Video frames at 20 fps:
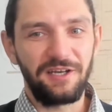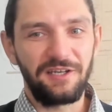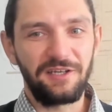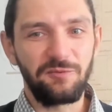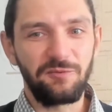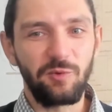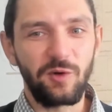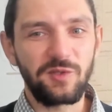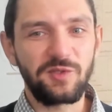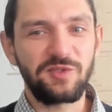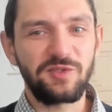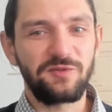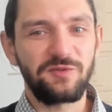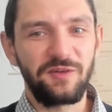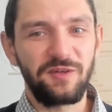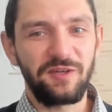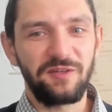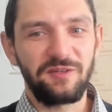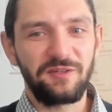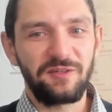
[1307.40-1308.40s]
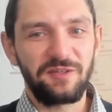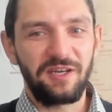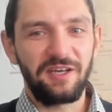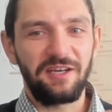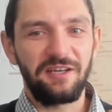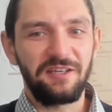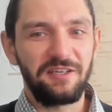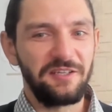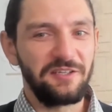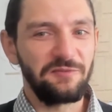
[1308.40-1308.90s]
was
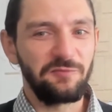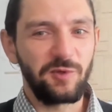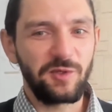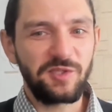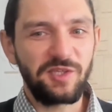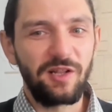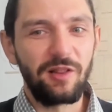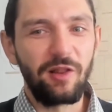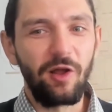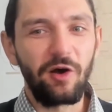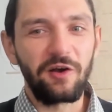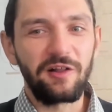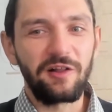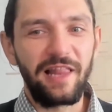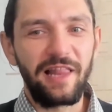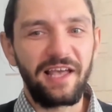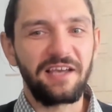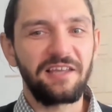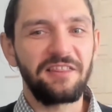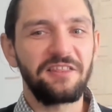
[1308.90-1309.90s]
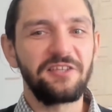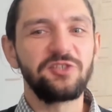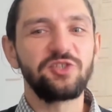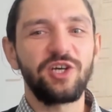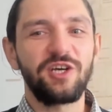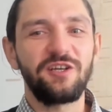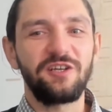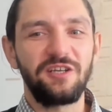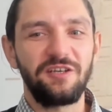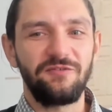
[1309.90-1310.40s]
a lengthy
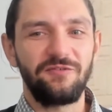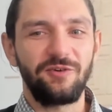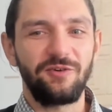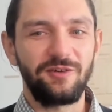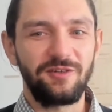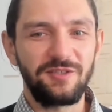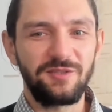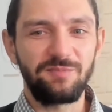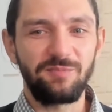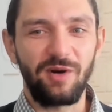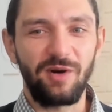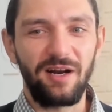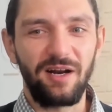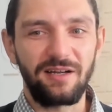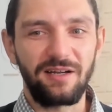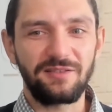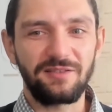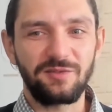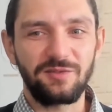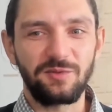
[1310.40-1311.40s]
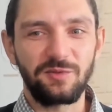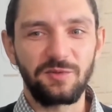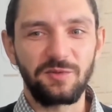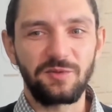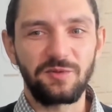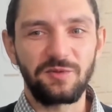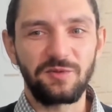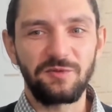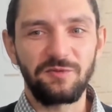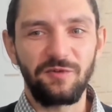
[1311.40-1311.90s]
journey for these products
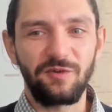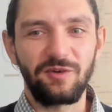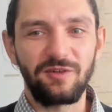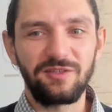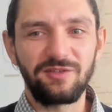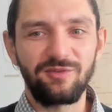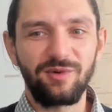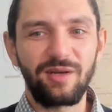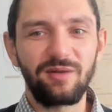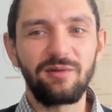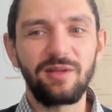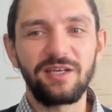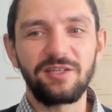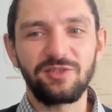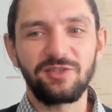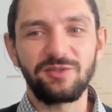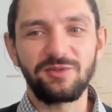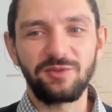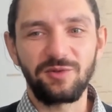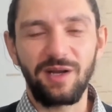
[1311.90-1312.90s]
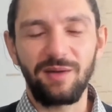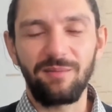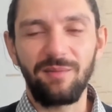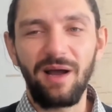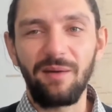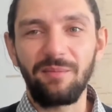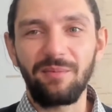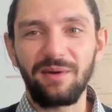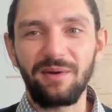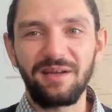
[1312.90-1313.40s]
for this regulation to come
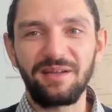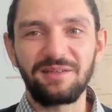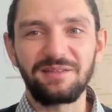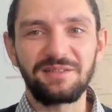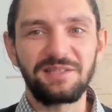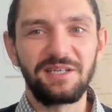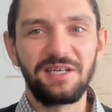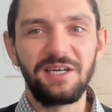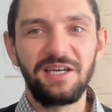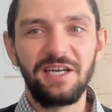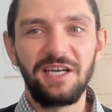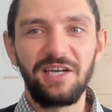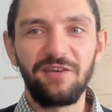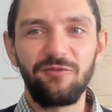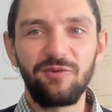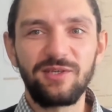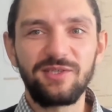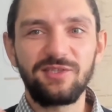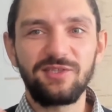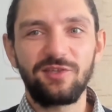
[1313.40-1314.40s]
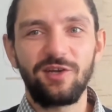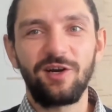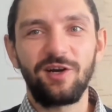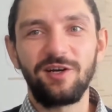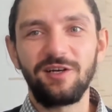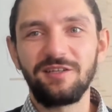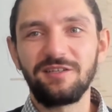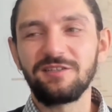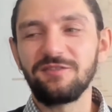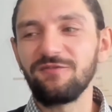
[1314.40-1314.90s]
up. And if we
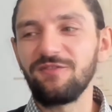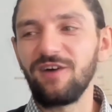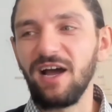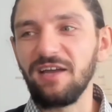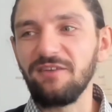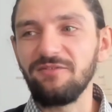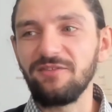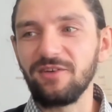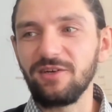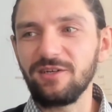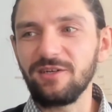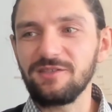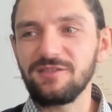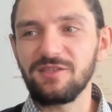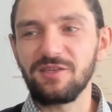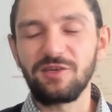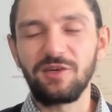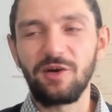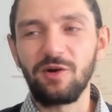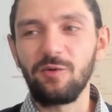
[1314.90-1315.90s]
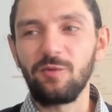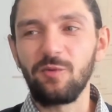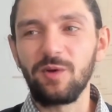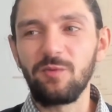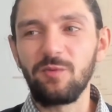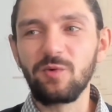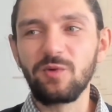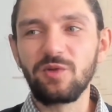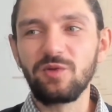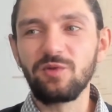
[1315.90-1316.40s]
started 5 years ago,
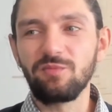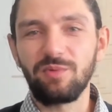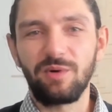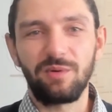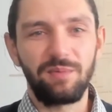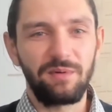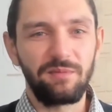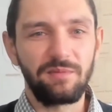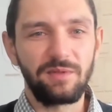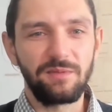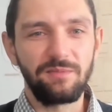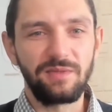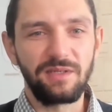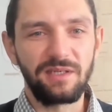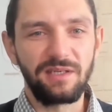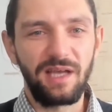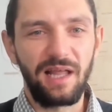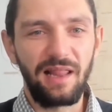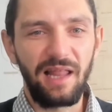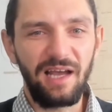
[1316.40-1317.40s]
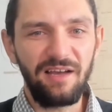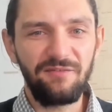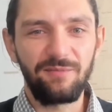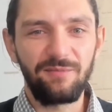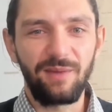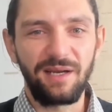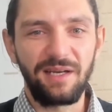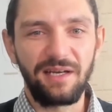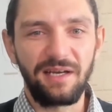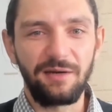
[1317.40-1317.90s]
we wouldn't probably be alive
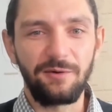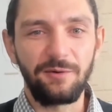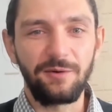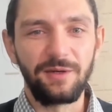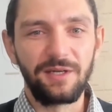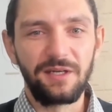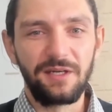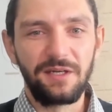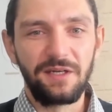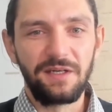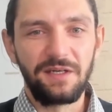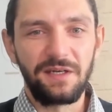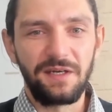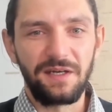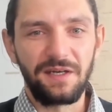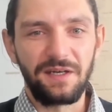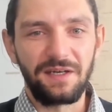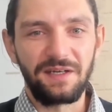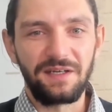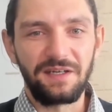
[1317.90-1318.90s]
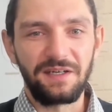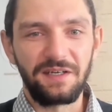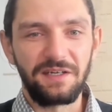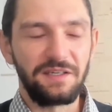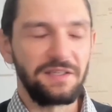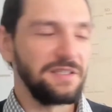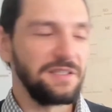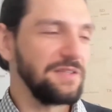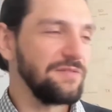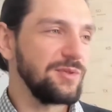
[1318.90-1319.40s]
by now.
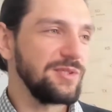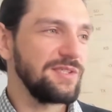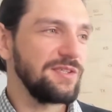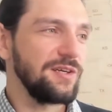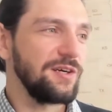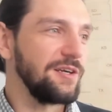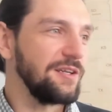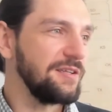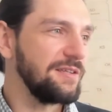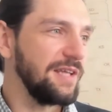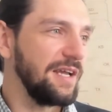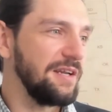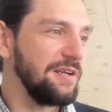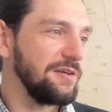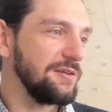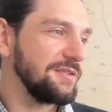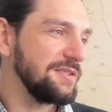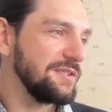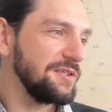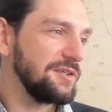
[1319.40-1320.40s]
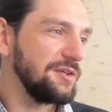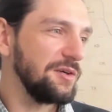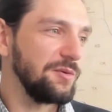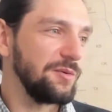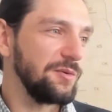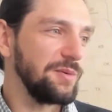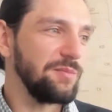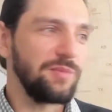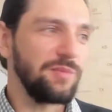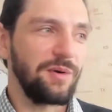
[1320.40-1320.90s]
And if we started 10 years ago,
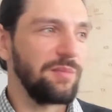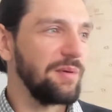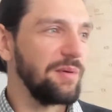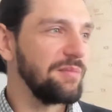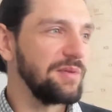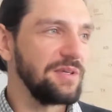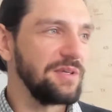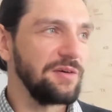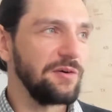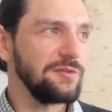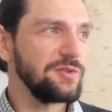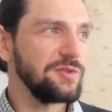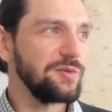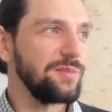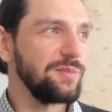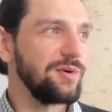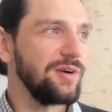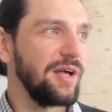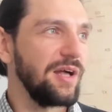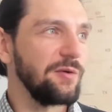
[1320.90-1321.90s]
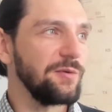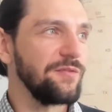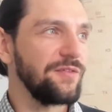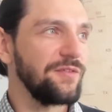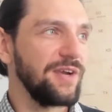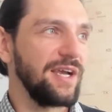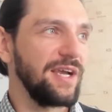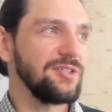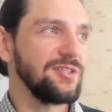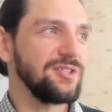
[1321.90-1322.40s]
we'd probably also burn out of
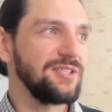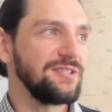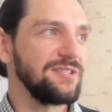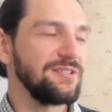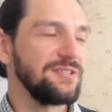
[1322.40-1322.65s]
cash. And